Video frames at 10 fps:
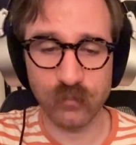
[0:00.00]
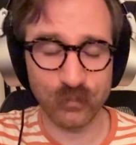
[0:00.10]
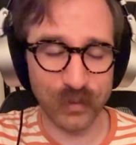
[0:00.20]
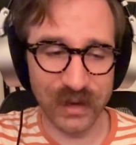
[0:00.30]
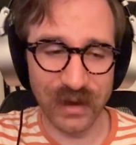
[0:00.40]

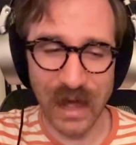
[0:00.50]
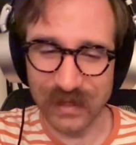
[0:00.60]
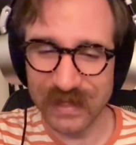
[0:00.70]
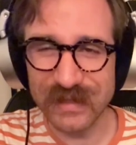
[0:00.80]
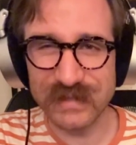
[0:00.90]
But I
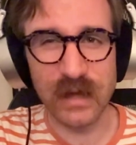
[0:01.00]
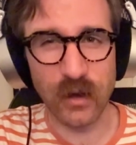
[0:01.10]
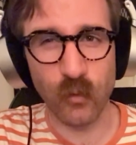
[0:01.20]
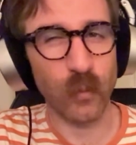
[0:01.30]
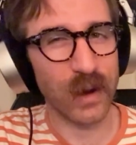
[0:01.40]
think that's
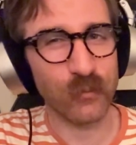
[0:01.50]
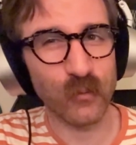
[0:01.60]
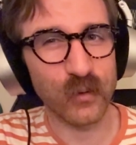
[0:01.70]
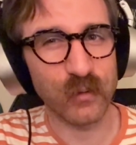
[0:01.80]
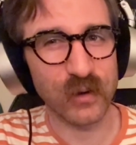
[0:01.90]
not quite what
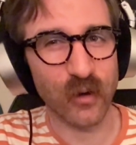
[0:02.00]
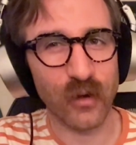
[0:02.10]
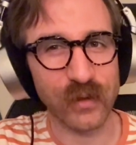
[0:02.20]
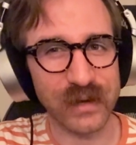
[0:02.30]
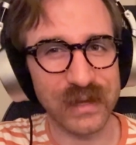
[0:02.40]
we would
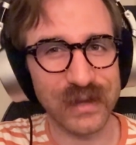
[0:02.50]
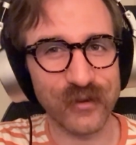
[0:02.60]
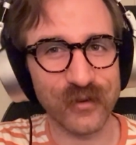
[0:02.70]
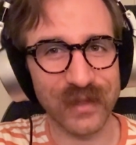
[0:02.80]
call it here.